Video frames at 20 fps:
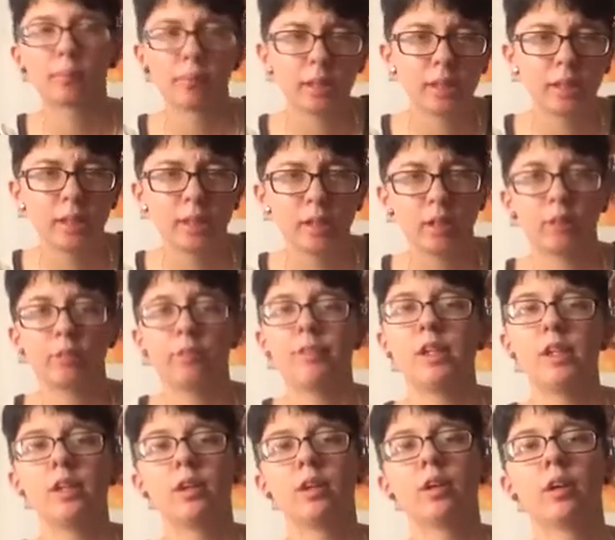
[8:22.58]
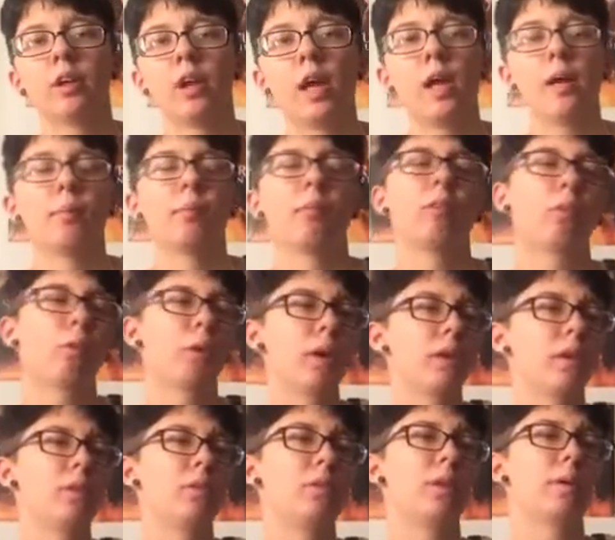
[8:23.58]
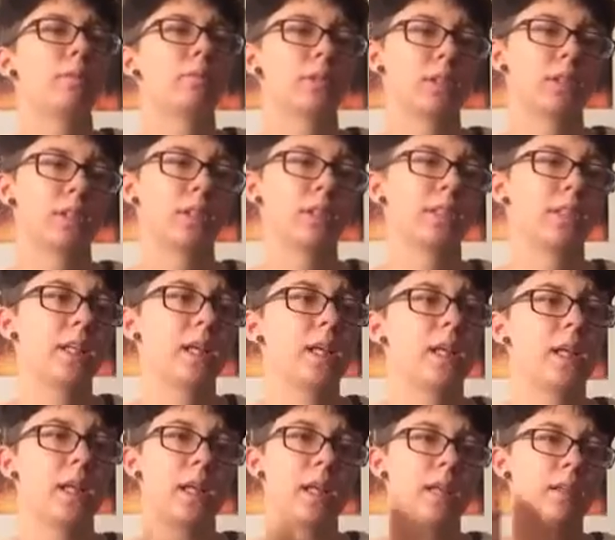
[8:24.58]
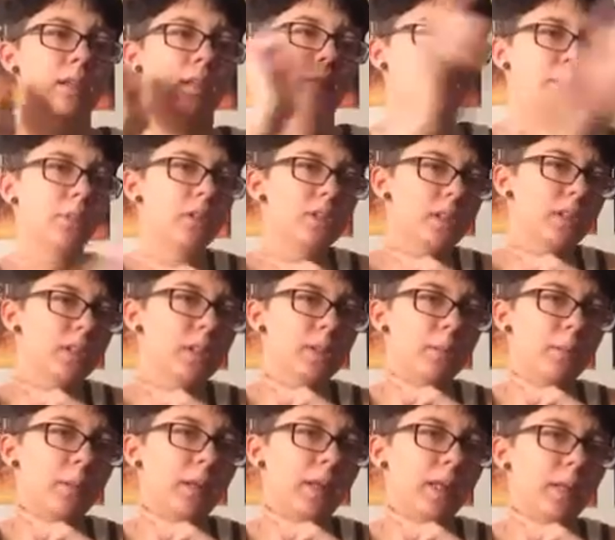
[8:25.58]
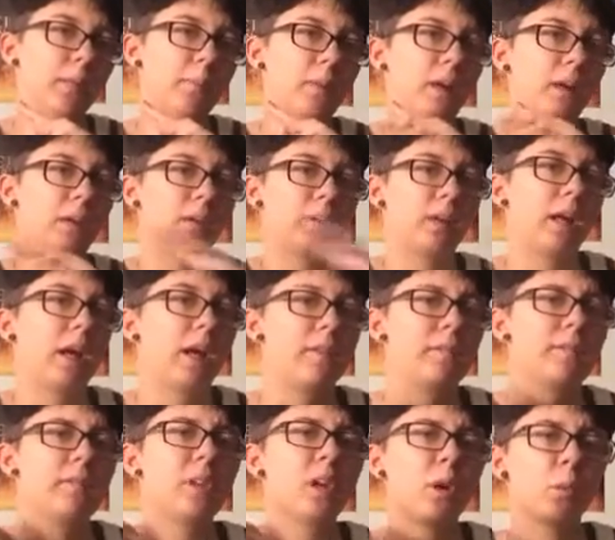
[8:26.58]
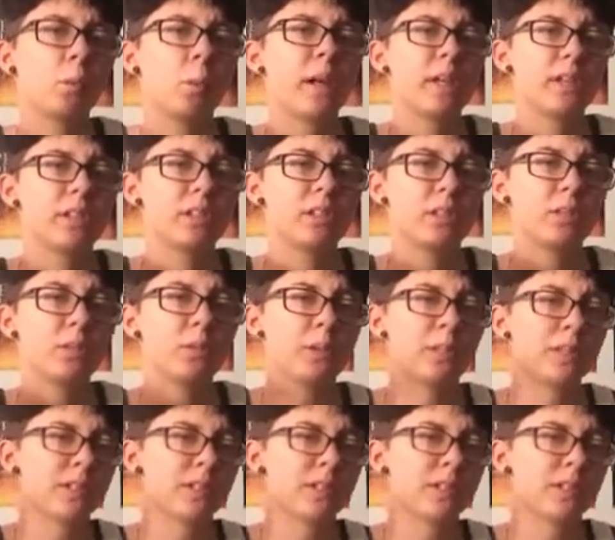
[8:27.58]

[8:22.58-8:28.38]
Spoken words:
I'm gonna get off here, and before I do, I'm just gonna say that the music that's playing in the background, I have no rights to.